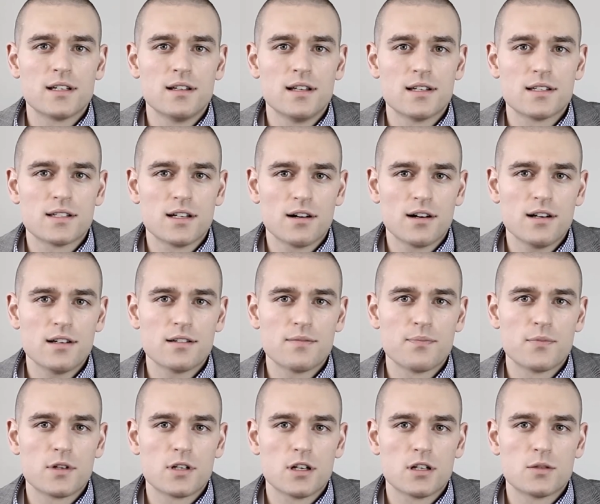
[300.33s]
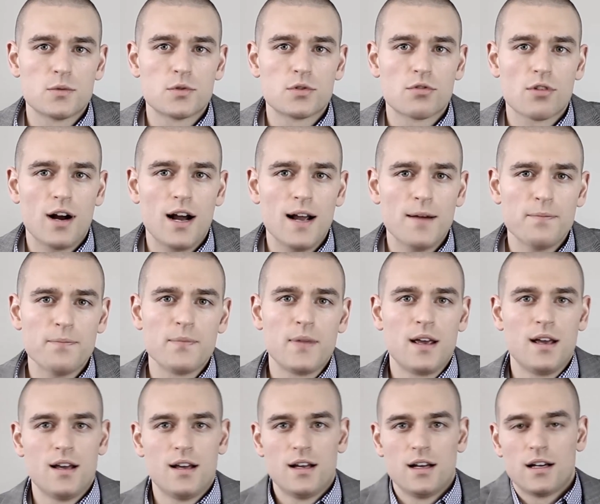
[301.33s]
in this series, so subscribe,
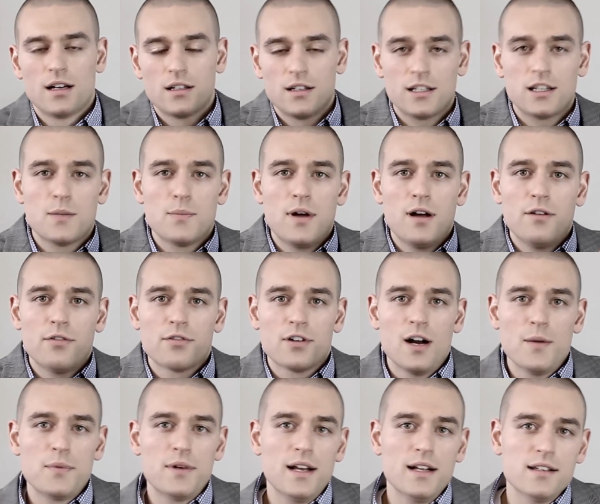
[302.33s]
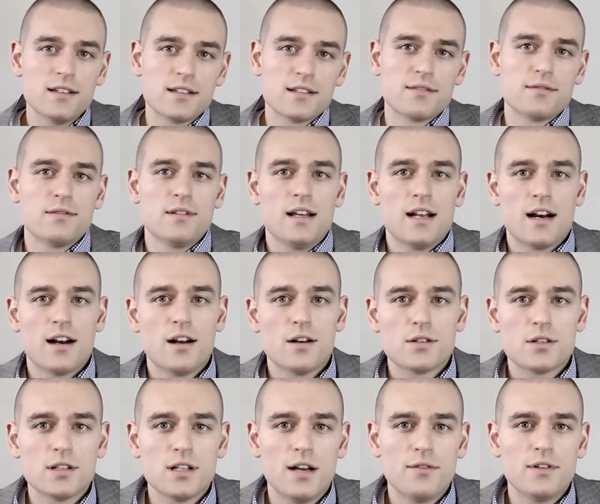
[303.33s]
click the bell for updates, and I'd
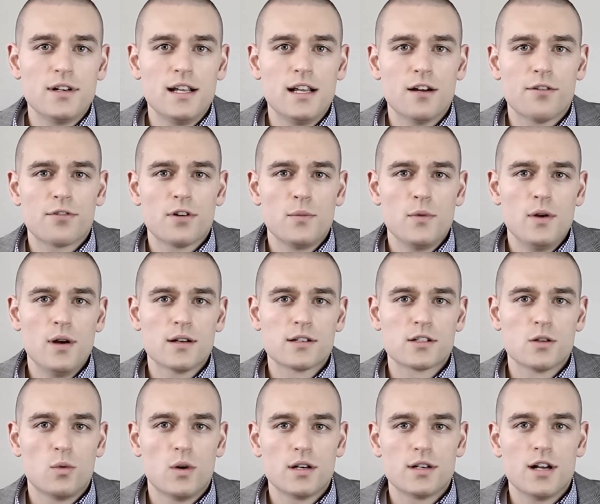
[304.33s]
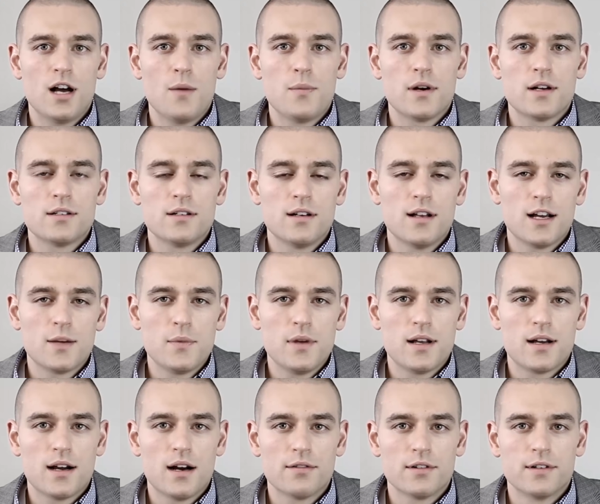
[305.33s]
also love to hear from you as to what topics you'd like me
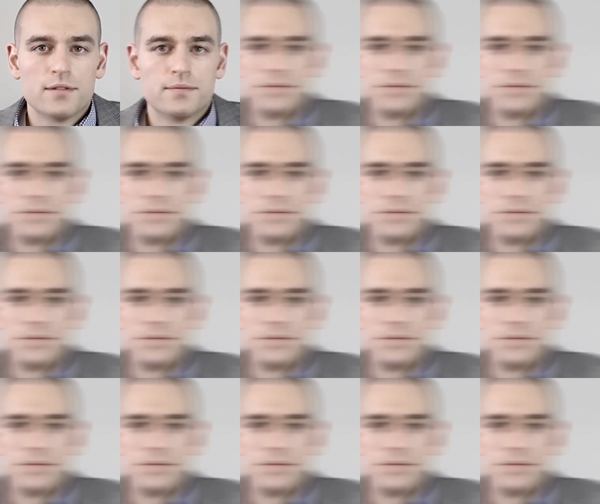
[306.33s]
to cover.